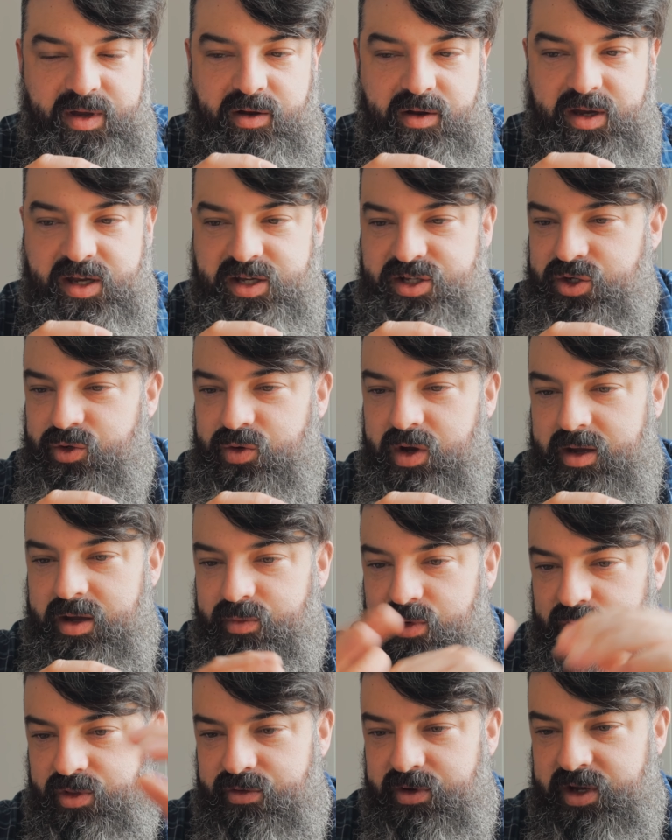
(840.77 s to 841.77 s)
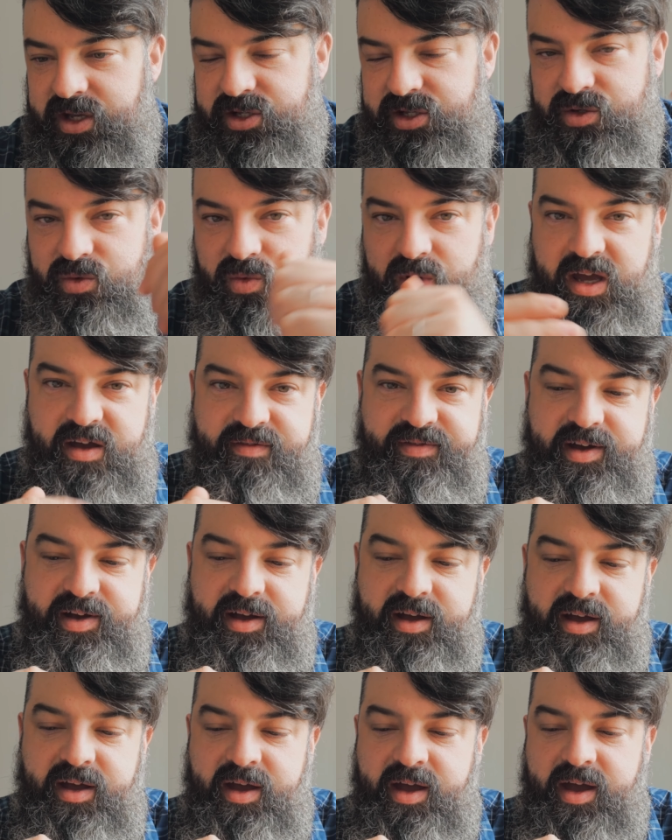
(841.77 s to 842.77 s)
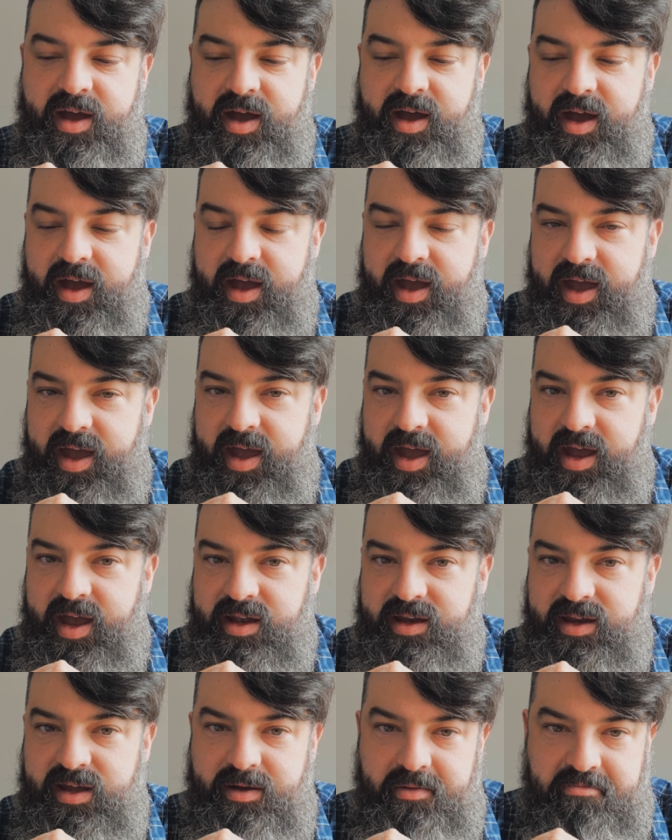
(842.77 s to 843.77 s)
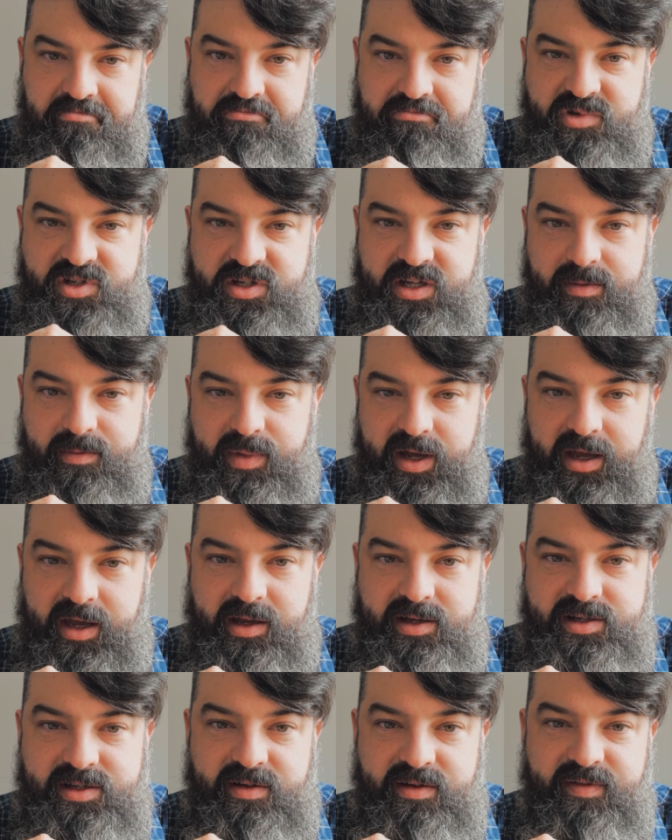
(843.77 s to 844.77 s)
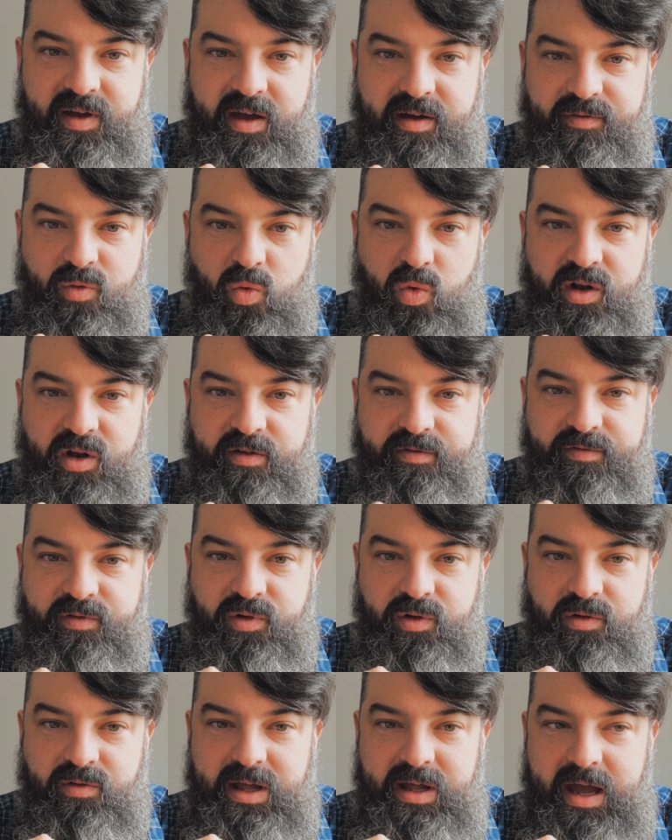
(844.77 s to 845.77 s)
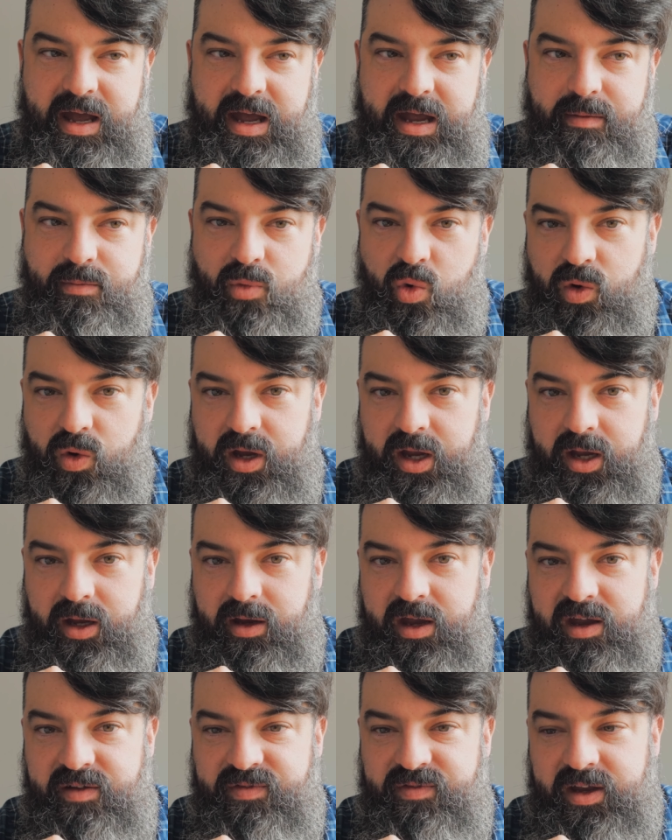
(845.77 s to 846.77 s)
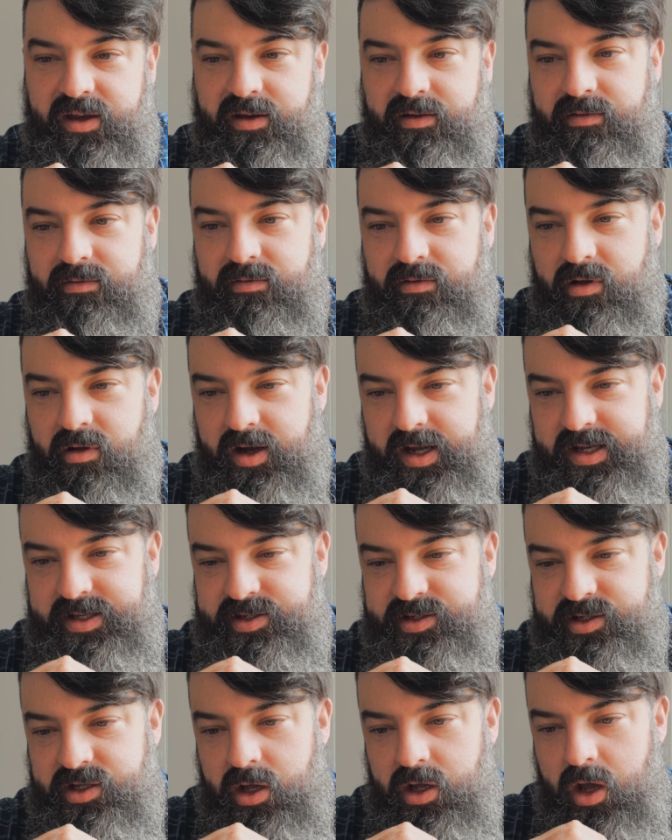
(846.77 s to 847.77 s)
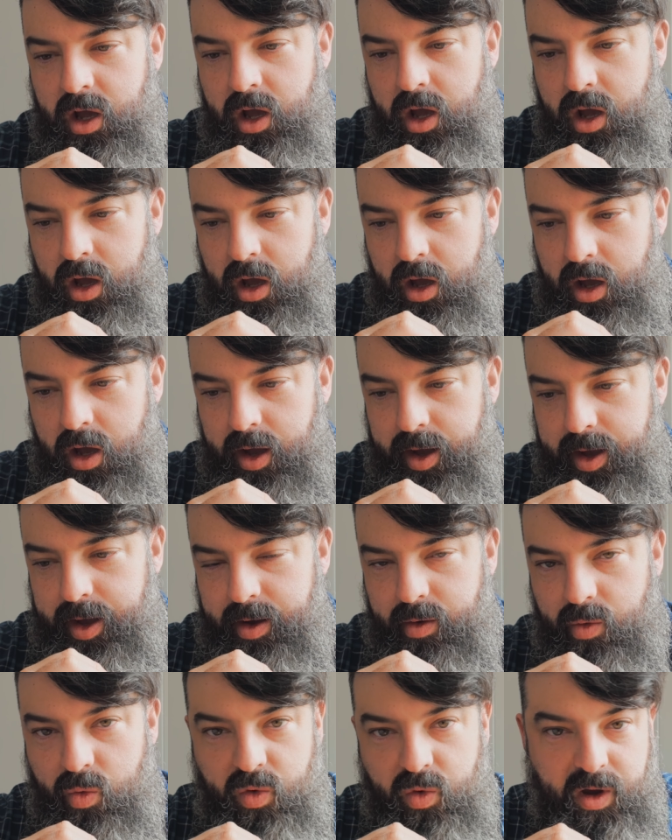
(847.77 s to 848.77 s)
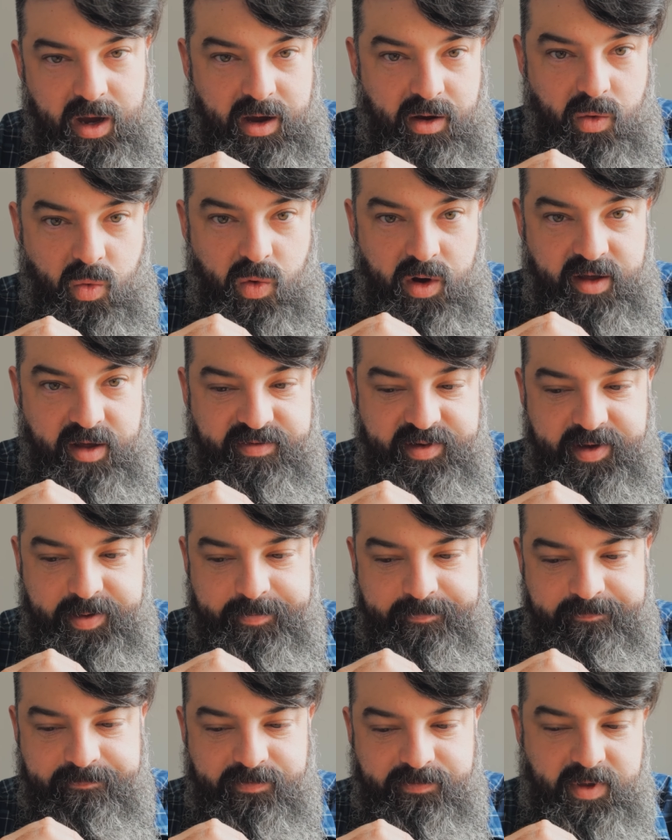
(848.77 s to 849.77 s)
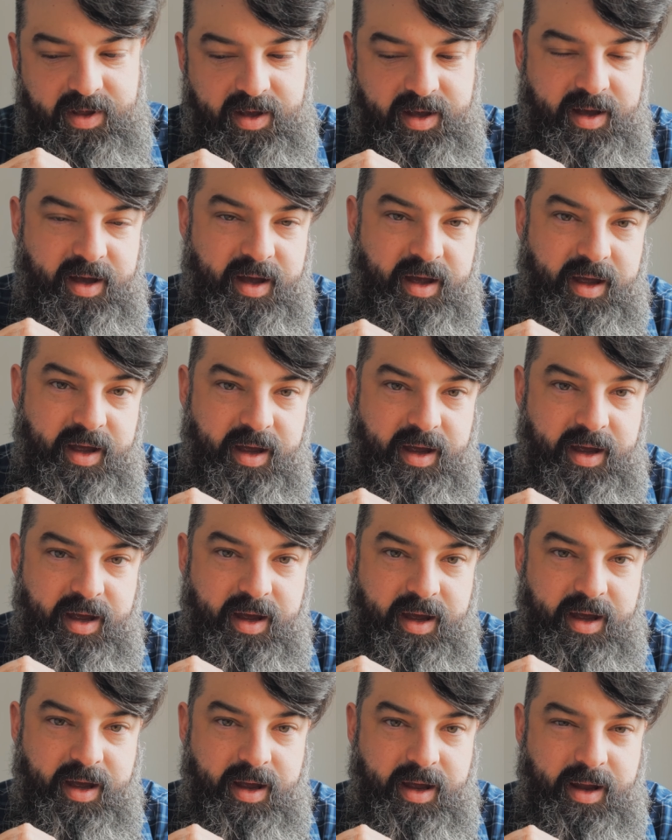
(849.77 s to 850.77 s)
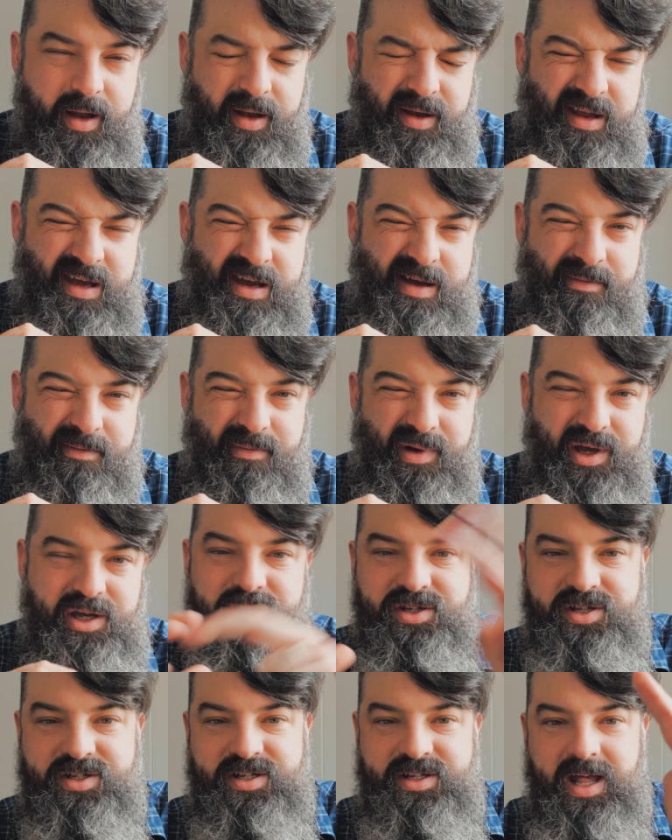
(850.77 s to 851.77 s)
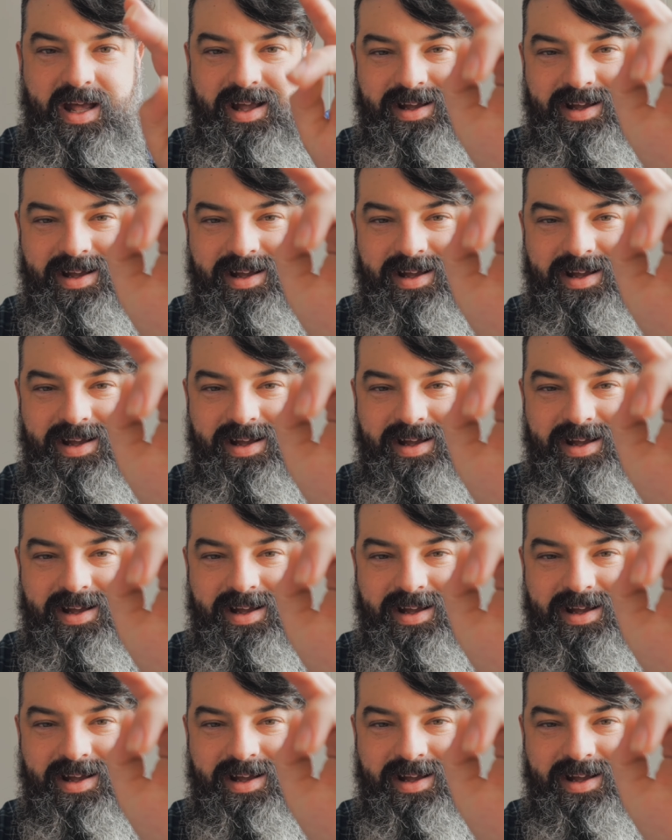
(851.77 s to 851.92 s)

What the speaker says: me on Instagram or Threads or wherever. And yeah, just keep making stuff. Have a wonderful day, morning, evening, night, whatever. And yeah, peace.